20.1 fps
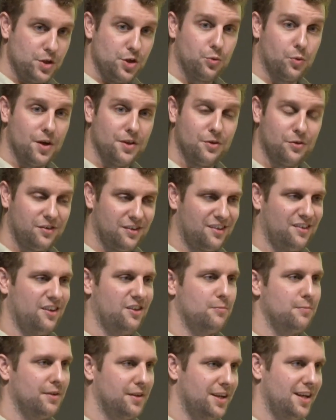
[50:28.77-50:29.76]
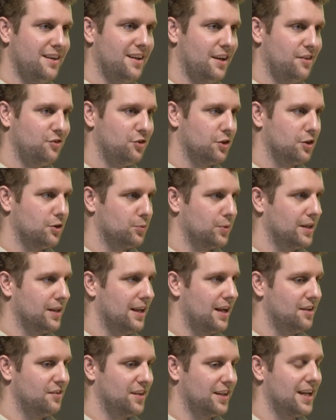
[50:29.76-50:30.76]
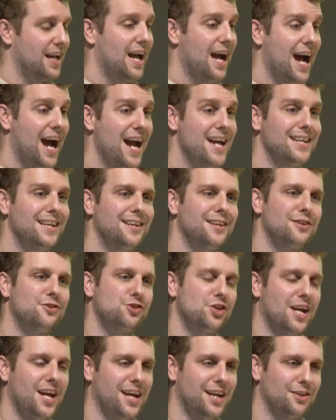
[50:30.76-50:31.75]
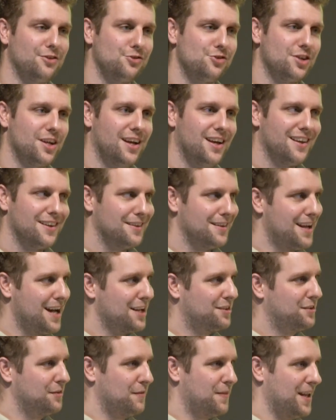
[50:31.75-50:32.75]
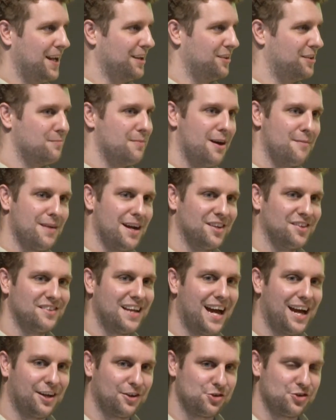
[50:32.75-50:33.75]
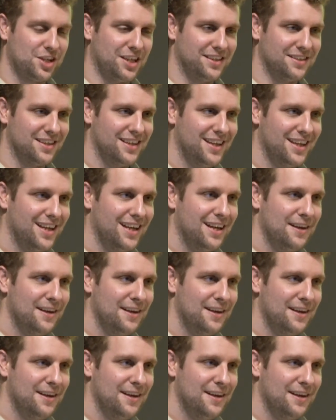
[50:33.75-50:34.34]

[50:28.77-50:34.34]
When you run those accessibility tests, you're going to realize, like, I need to change lots of things about my style sheet.